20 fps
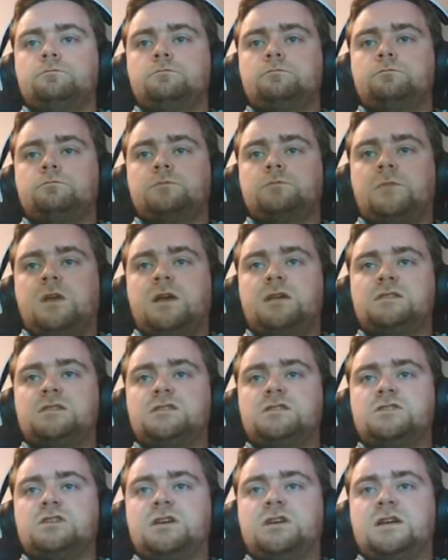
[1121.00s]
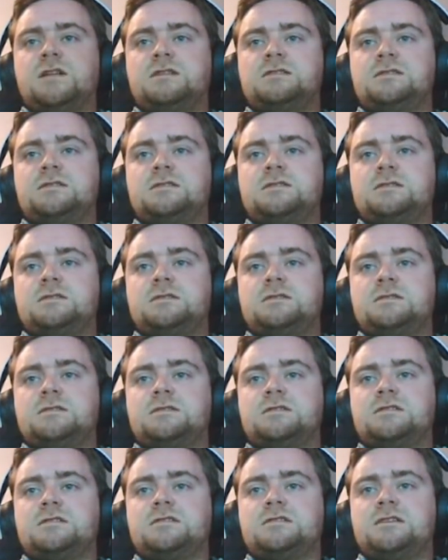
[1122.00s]
It has a chance. There's a
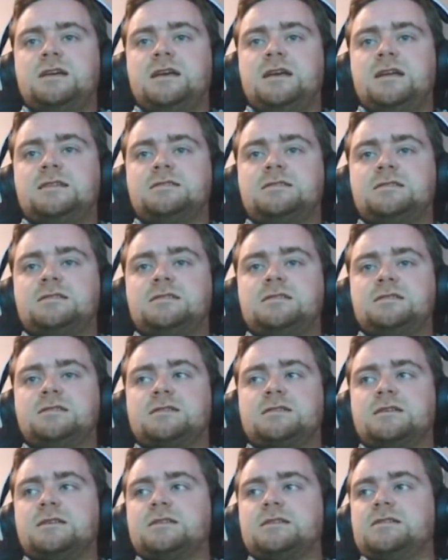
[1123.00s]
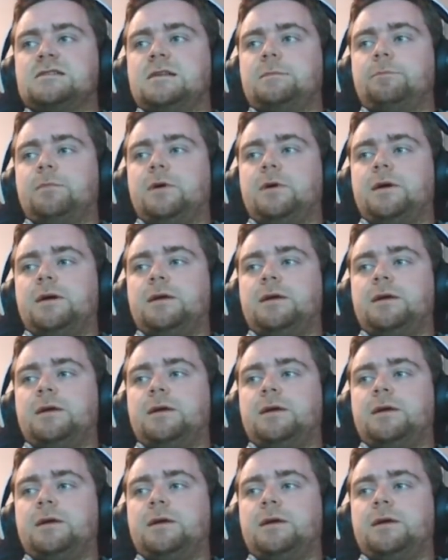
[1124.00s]
chance. It's just going to slip by.